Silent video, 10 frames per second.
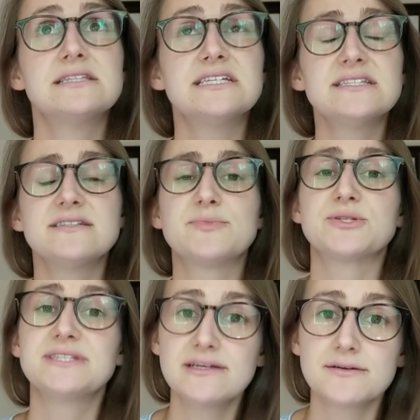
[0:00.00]
This is
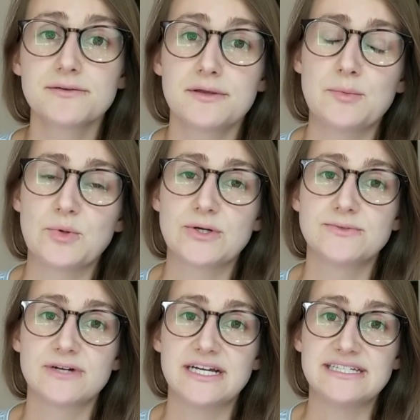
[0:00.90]
particularly
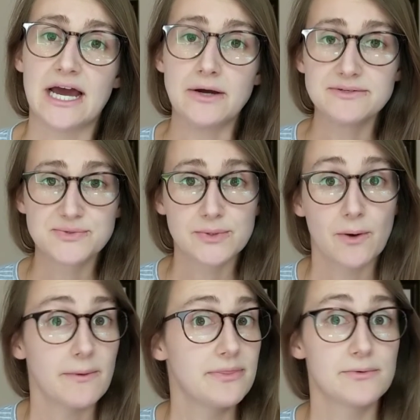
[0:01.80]
important right now as we're
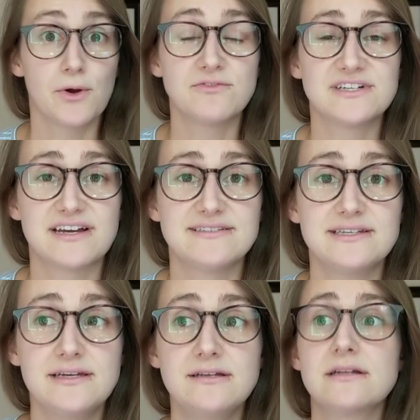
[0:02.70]
going through
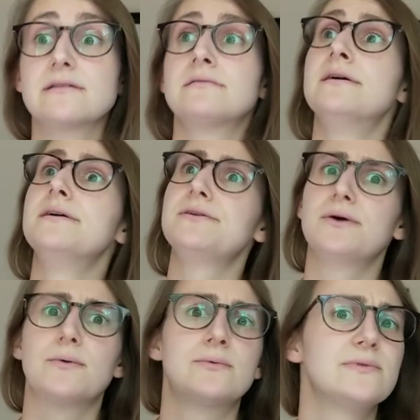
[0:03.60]
COVID-19 and
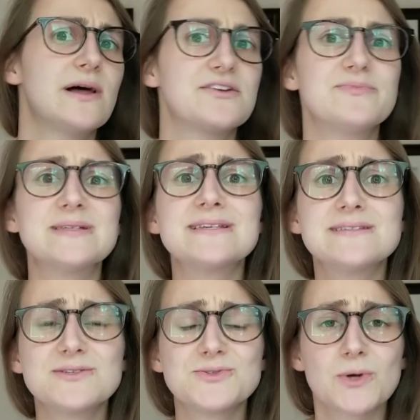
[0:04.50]
a lot of
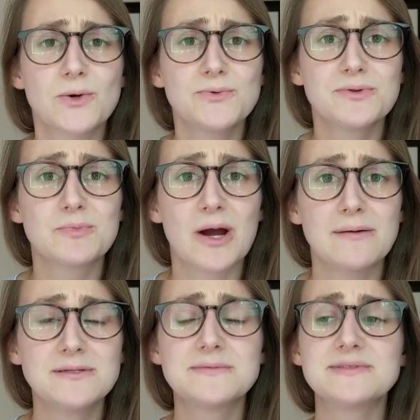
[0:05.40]
businesses struggled with
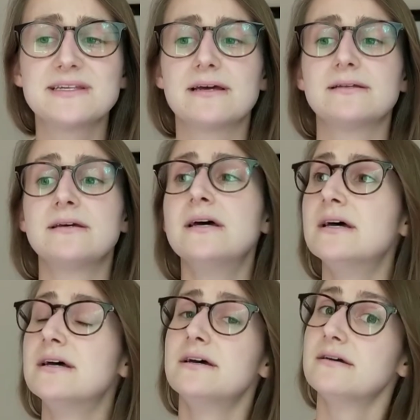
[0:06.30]
problems and
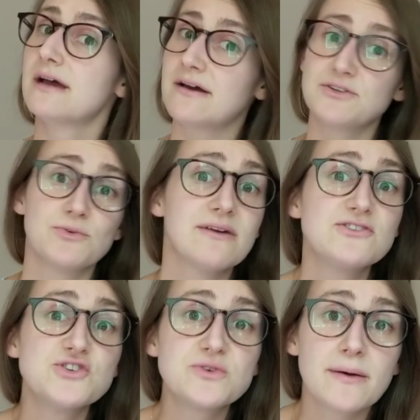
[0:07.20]
having
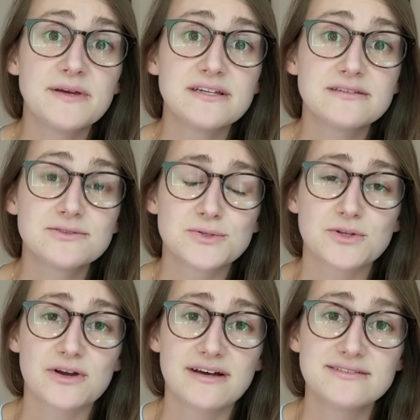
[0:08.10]
revenue come in
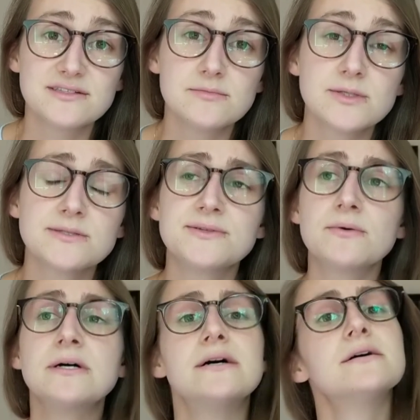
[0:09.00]
through their customers,
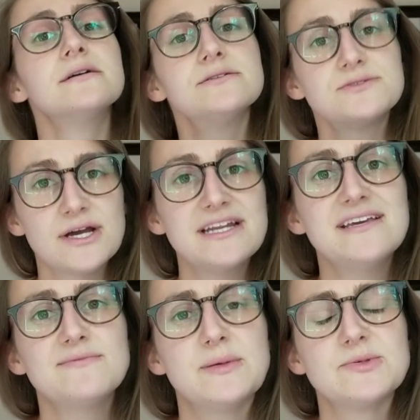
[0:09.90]
so try to
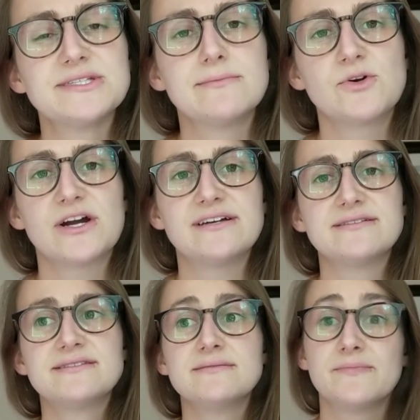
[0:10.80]
give people some
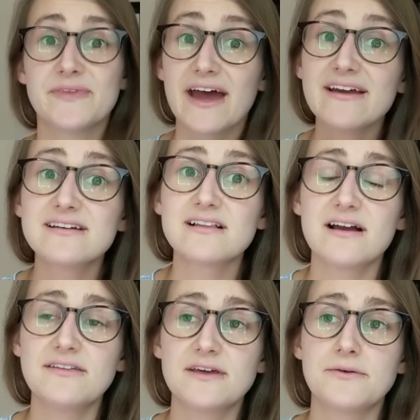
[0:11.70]
grace. I had a
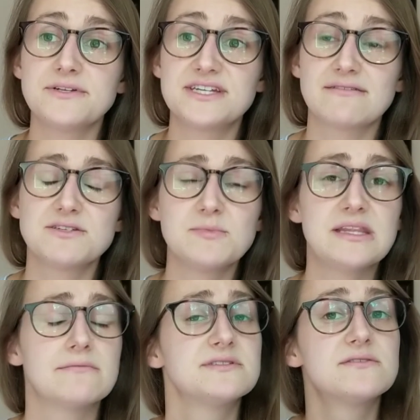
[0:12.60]
client that reached out to
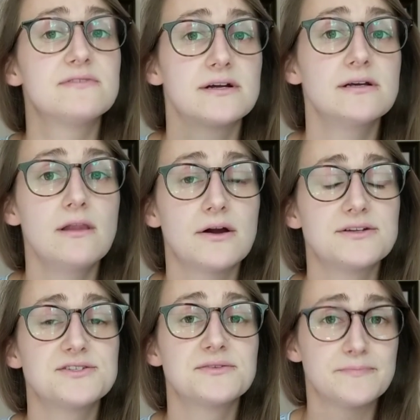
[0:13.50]
me that was a very
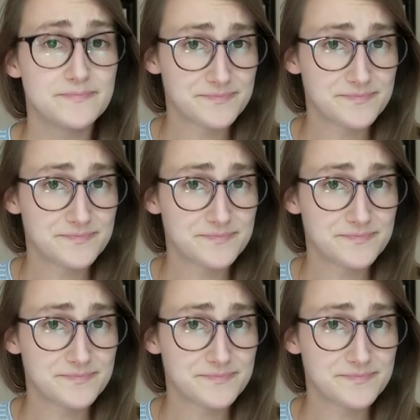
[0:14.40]
large